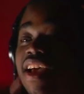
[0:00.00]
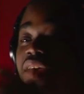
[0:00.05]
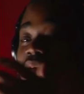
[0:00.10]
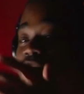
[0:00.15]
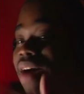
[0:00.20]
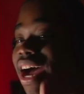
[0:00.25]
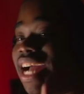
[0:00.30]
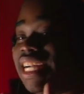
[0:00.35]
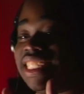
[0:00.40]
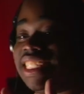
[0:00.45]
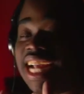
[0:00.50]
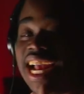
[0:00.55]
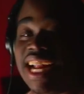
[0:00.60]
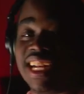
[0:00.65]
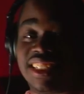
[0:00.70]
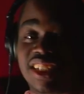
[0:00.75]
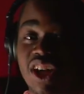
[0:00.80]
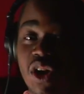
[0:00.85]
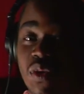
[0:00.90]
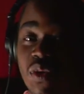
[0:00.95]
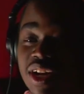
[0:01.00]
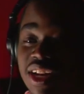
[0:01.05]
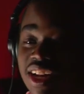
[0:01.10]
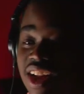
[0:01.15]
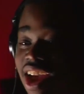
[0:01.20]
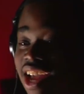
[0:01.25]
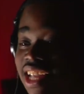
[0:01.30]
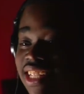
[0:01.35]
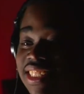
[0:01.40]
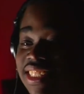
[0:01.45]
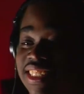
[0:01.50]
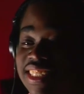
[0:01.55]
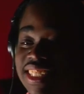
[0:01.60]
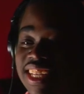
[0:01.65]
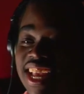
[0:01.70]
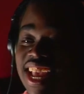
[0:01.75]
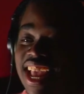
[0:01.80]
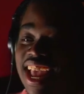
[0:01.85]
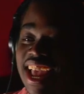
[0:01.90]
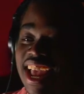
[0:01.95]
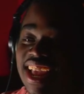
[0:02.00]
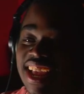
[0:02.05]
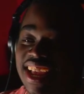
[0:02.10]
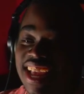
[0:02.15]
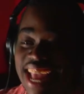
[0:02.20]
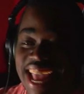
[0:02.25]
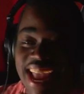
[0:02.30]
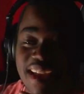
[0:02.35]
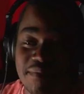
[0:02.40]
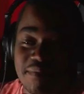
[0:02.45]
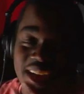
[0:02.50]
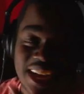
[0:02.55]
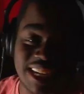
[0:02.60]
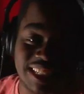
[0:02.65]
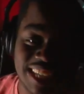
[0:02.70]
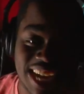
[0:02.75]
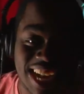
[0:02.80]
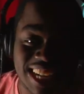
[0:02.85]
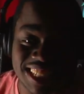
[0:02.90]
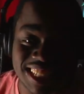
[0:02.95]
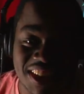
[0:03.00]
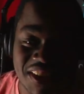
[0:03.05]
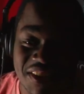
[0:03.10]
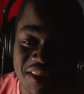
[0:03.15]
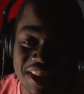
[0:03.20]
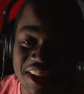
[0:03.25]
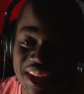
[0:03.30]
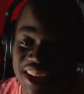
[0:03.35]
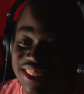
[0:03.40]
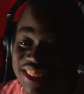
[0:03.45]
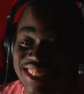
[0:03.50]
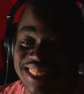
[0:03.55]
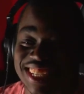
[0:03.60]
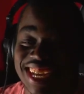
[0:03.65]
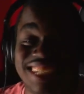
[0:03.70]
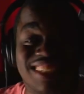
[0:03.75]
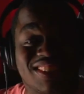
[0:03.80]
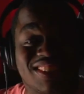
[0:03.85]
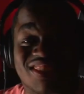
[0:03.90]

My chat is going nuts. And my chat's going nuts because I